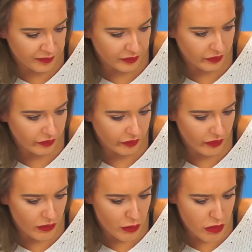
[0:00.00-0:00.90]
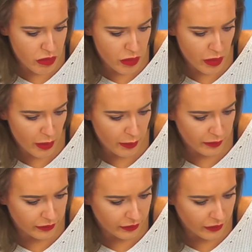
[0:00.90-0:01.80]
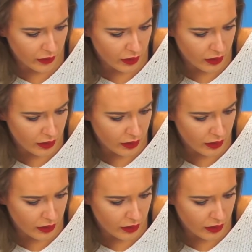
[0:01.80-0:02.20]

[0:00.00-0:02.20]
No words are spoken by the person on screen.